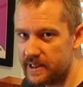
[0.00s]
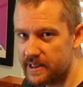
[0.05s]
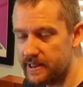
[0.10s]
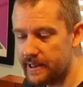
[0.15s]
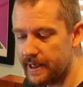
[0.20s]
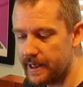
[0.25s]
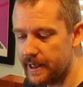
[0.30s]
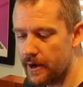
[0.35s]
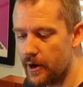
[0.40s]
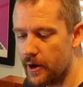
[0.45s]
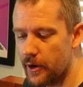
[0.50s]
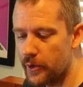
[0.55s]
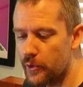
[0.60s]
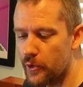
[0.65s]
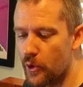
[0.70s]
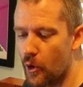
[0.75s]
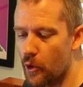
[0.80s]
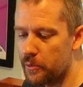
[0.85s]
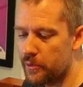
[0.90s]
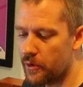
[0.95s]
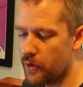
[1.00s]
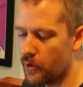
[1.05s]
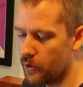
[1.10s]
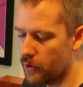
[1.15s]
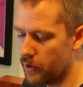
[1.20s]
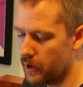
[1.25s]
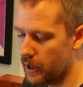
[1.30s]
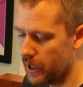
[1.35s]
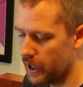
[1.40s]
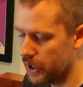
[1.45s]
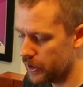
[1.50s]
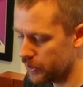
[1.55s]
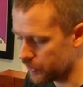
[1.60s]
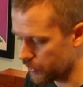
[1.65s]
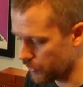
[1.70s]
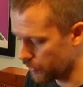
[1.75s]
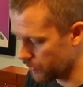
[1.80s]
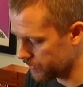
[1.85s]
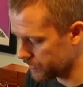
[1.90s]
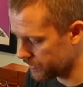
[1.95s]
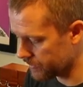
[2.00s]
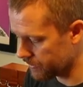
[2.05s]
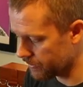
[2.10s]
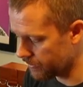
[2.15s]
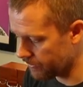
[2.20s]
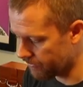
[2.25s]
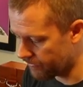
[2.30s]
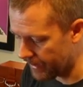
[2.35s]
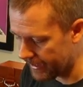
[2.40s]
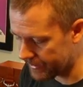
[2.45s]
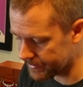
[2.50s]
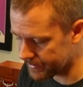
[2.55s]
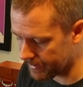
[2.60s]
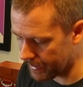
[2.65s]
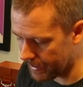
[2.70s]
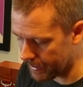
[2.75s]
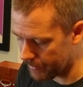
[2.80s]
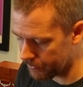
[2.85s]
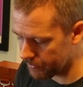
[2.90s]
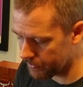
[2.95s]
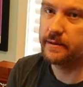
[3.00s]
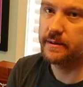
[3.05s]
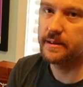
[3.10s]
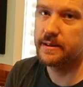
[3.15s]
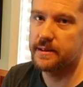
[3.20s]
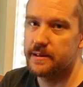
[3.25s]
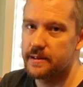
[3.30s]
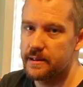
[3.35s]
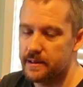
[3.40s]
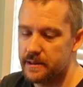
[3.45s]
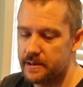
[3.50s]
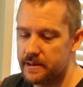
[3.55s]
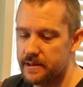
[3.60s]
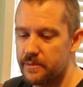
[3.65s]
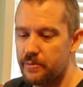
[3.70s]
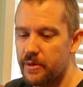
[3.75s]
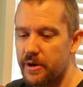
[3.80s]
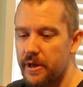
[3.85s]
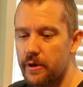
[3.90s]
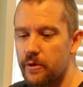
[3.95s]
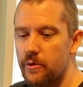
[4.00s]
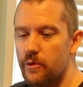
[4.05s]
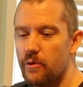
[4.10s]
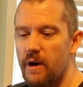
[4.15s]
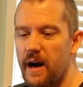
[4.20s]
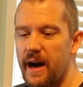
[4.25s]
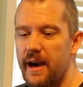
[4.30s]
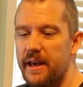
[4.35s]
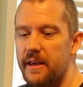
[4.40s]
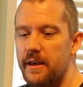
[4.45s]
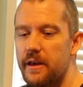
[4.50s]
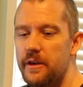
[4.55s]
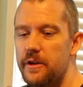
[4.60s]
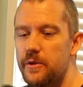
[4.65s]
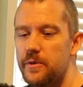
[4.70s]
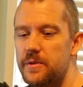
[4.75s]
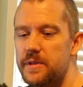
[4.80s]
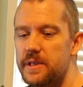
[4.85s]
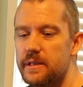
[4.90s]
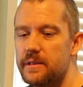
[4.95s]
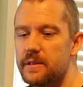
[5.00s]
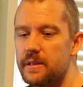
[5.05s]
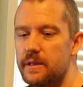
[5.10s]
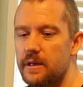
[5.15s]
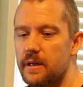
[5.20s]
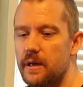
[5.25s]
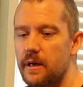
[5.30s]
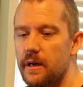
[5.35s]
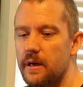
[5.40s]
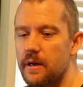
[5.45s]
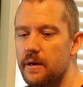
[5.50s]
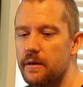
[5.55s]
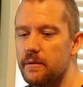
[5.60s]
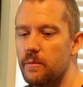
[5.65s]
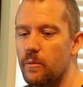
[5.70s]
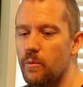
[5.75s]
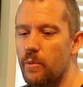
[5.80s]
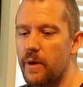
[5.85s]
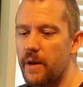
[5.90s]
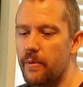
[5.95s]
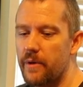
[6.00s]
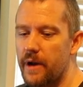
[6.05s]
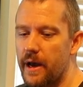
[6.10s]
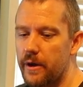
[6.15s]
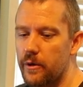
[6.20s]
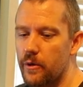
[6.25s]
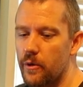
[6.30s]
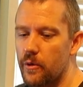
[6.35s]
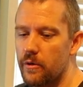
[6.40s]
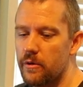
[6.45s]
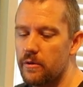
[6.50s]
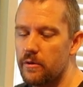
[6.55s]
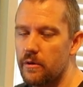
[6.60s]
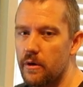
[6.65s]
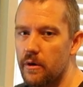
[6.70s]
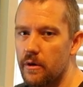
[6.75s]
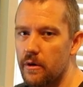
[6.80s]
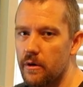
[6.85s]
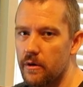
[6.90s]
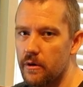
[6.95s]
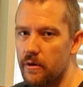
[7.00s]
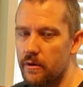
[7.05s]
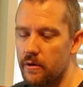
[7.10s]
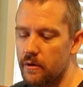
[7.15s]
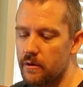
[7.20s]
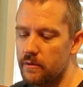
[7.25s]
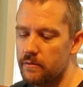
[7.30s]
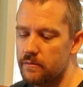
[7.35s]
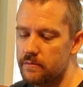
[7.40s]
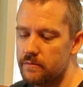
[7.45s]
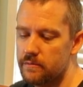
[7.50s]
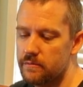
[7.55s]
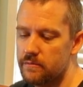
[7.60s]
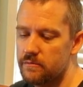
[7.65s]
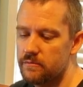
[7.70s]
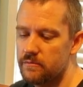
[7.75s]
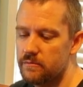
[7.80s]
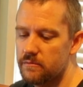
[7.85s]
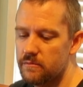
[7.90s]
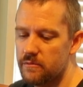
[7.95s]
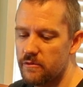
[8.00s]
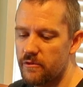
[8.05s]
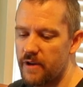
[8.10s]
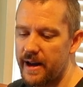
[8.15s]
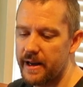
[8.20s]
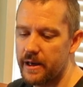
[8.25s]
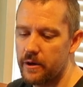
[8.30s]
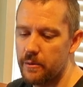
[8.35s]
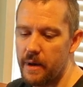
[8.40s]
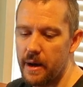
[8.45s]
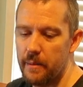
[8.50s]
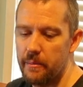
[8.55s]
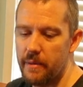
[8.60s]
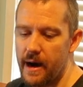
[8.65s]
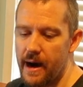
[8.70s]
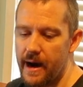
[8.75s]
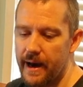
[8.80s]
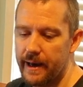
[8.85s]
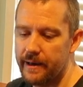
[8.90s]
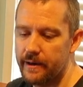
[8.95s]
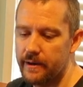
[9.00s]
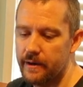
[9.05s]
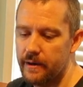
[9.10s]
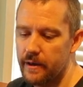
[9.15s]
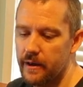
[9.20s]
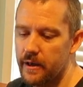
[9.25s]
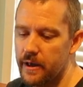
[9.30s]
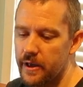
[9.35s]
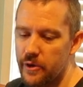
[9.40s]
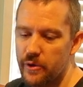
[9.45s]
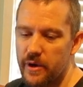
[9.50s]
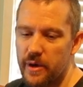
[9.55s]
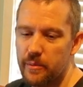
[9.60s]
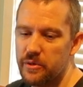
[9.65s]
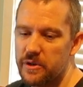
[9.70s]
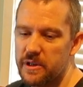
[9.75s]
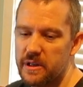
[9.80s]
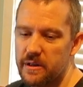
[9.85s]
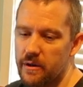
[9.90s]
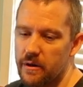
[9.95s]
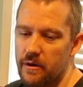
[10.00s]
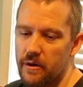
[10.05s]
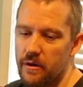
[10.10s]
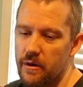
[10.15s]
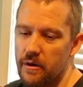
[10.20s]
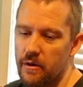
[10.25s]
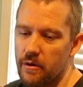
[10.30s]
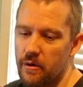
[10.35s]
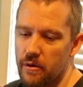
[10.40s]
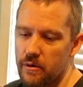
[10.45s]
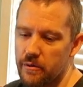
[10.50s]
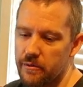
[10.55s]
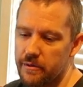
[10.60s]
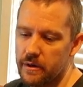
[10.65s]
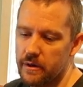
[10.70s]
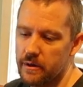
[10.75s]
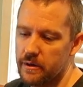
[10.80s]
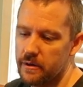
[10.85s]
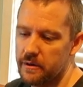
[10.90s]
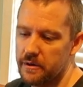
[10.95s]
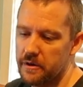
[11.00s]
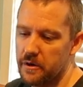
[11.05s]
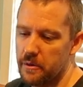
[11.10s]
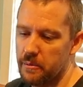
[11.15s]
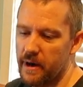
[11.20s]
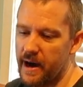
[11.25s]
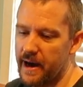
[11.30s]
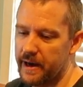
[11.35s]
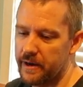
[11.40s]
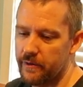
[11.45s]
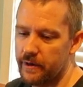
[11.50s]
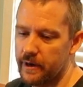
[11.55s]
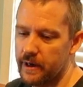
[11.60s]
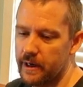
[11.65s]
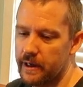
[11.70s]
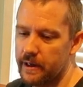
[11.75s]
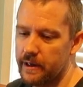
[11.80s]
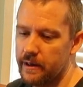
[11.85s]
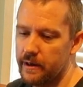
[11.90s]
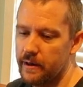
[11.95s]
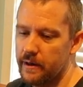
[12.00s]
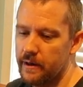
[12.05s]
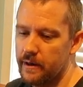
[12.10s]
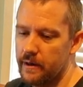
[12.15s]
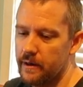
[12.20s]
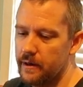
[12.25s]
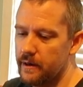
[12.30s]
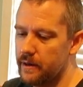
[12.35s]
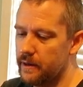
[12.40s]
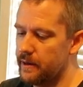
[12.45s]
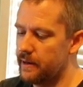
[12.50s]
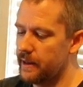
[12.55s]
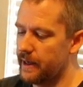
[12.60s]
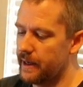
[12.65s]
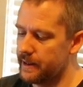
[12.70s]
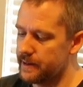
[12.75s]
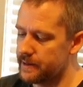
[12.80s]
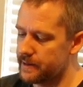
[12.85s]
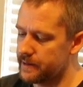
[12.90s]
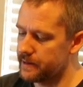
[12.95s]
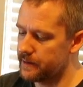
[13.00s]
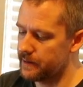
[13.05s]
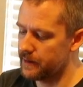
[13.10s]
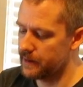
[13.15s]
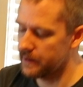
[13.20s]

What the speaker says: this is the GoPro Joe's Flex Clamp. This is pretty cool. I use it whenever I go riding on my bike. You can put it all over your bike, really. It has